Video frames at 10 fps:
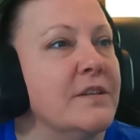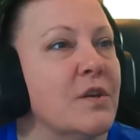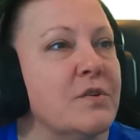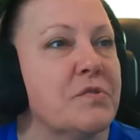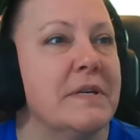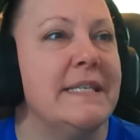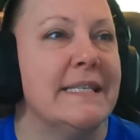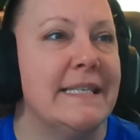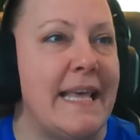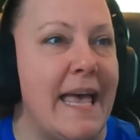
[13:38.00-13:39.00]
So
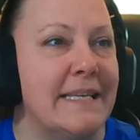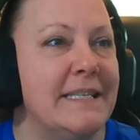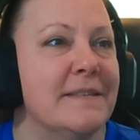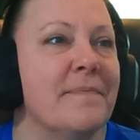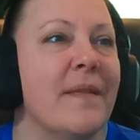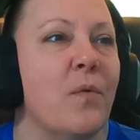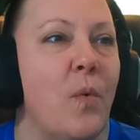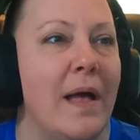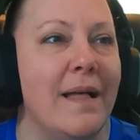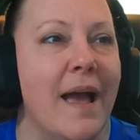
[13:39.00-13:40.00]
Trissa says,
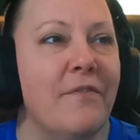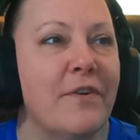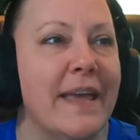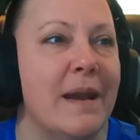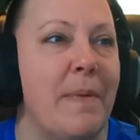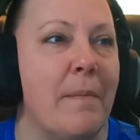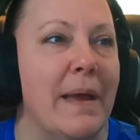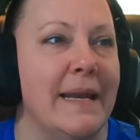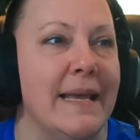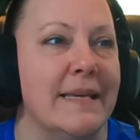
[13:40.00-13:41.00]
well, I forget about
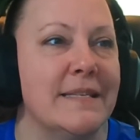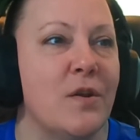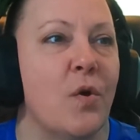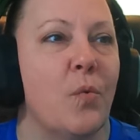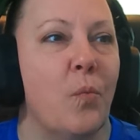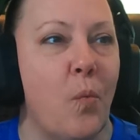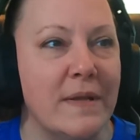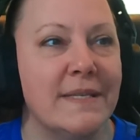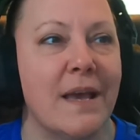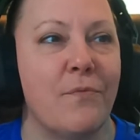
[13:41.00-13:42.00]
my list.
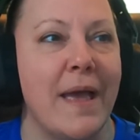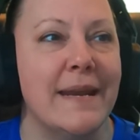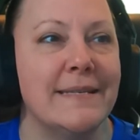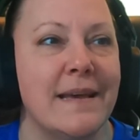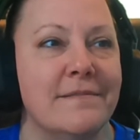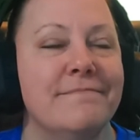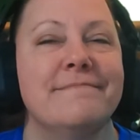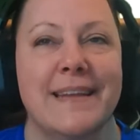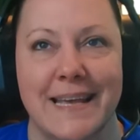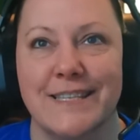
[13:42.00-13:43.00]
Once I write it down,
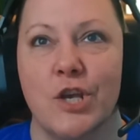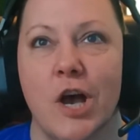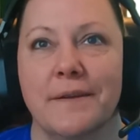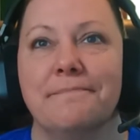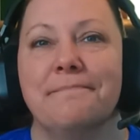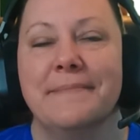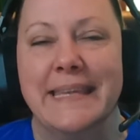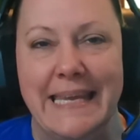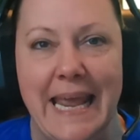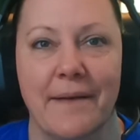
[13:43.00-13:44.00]
it's gone.
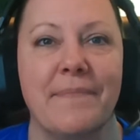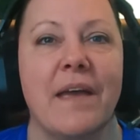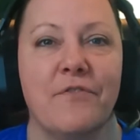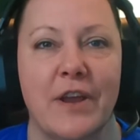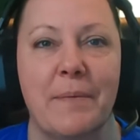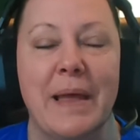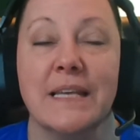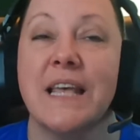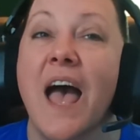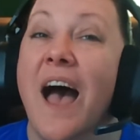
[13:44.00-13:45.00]
Yeah, I forget my
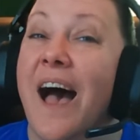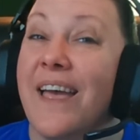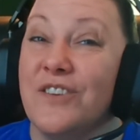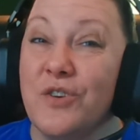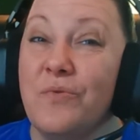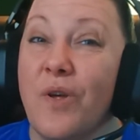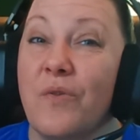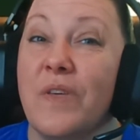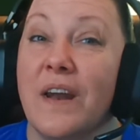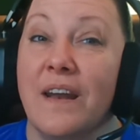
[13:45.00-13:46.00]
list. I do
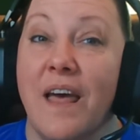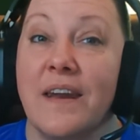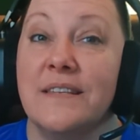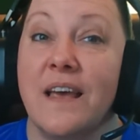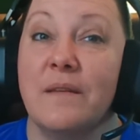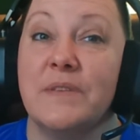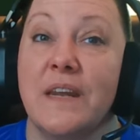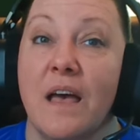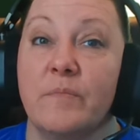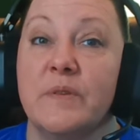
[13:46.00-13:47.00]
know that a lot of times
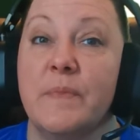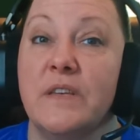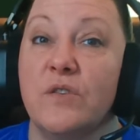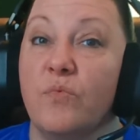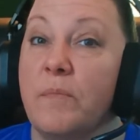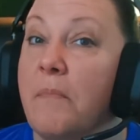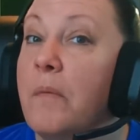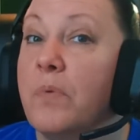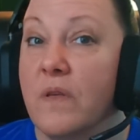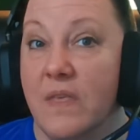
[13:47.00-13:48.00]
it helps me to
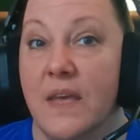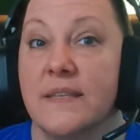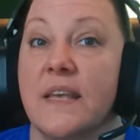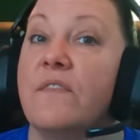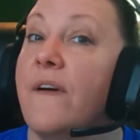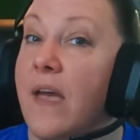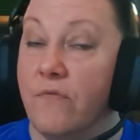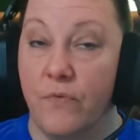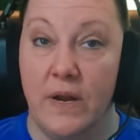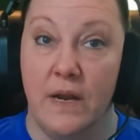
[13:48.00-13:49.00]
remember things if I
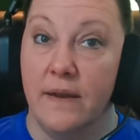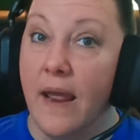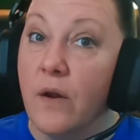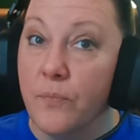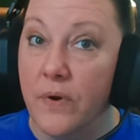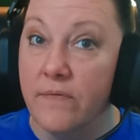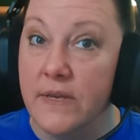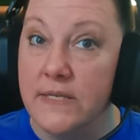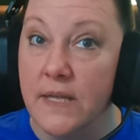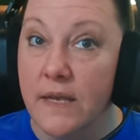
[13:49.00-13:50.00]
have written it down
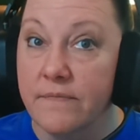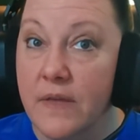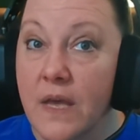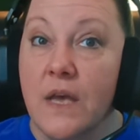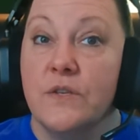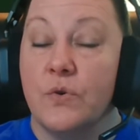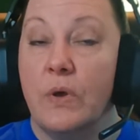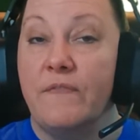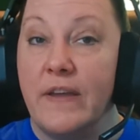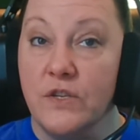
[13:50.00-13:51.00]
previously. So
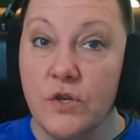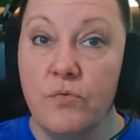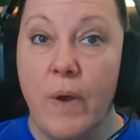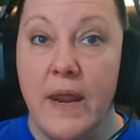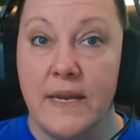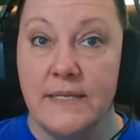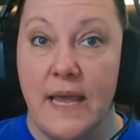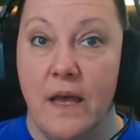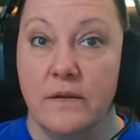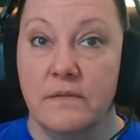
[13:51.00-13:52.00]
if I do write it
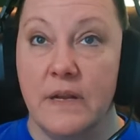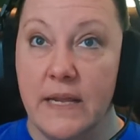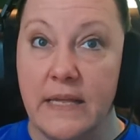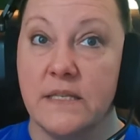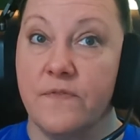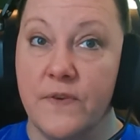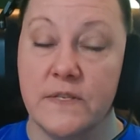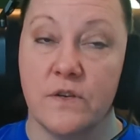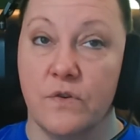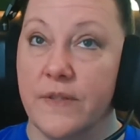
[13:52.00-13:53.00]
down, and that's the
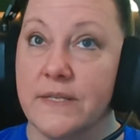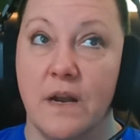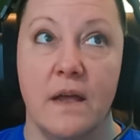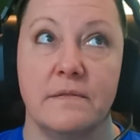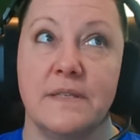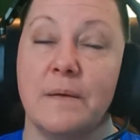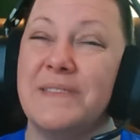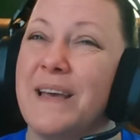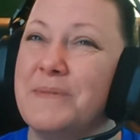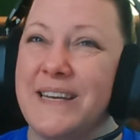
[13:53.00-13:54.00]
physical, that's not,
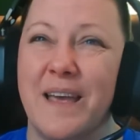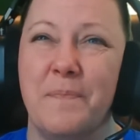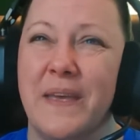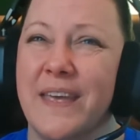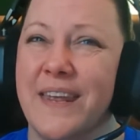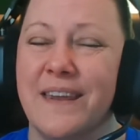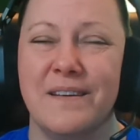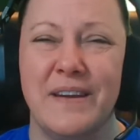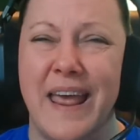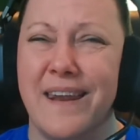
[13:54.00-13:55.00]
sometimes typing it in,
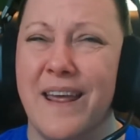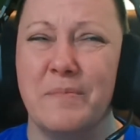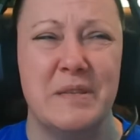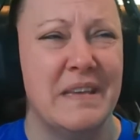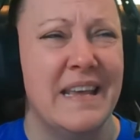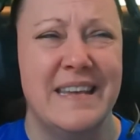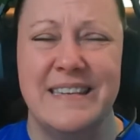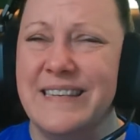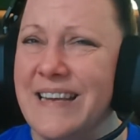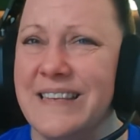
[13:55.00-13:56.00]
it helps,
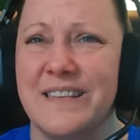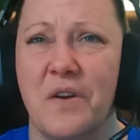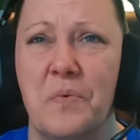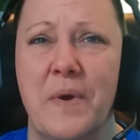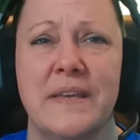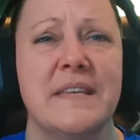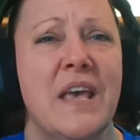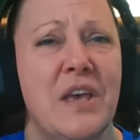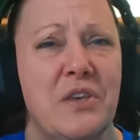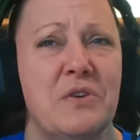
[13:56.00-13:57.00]
doesn't always.
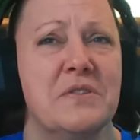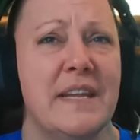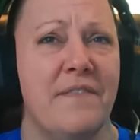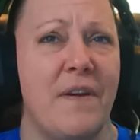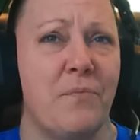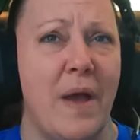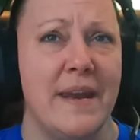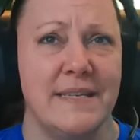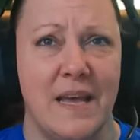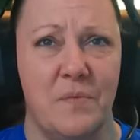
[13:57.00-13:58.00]
Usually if I
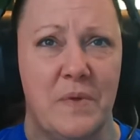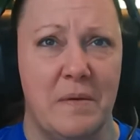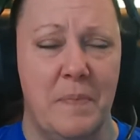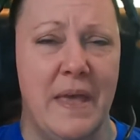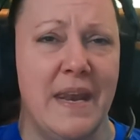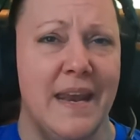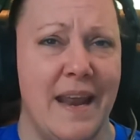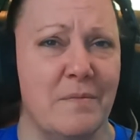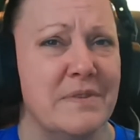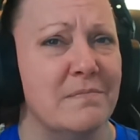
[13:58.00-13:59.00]
write it down with a pen, it
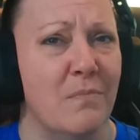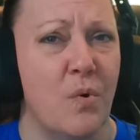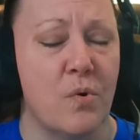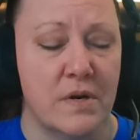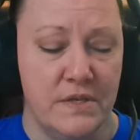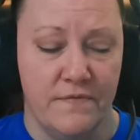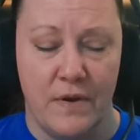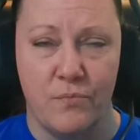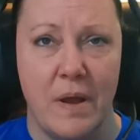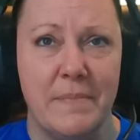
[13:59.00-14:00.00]
helps more. So if
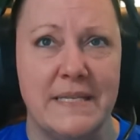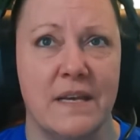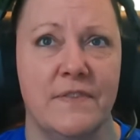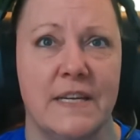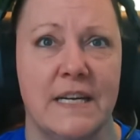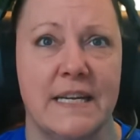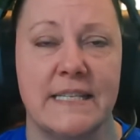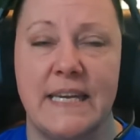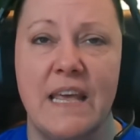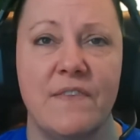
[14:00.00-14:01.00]
I write myself a little
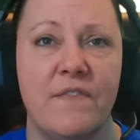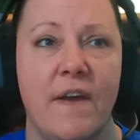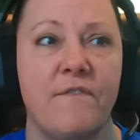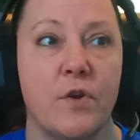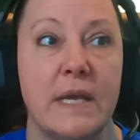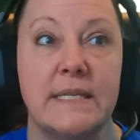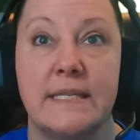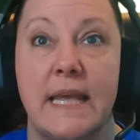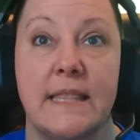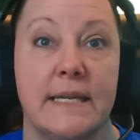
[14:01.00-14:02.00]
list, even if I forget
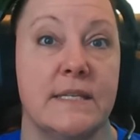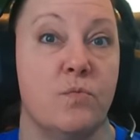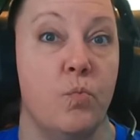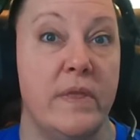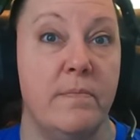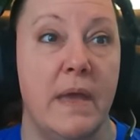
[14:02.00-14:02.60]
to take the list with